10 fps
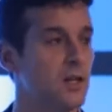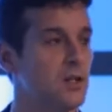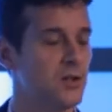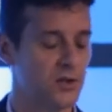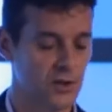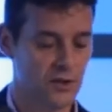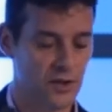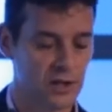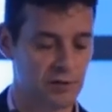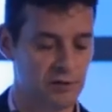So
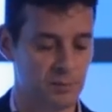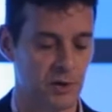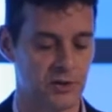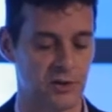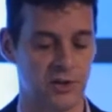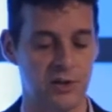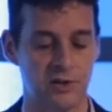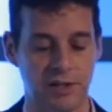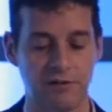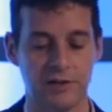2/3 of respondents use
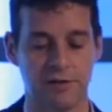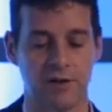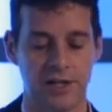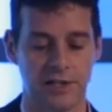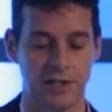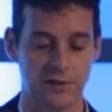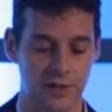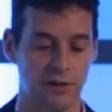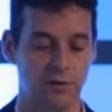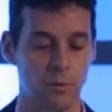different devices for
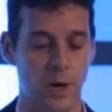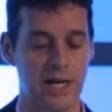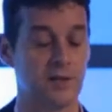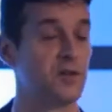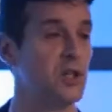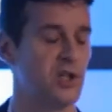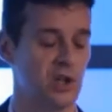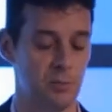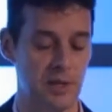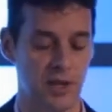different ways of
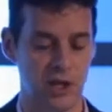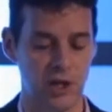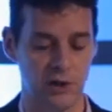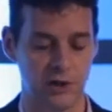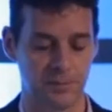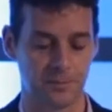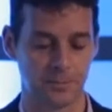consuming the news.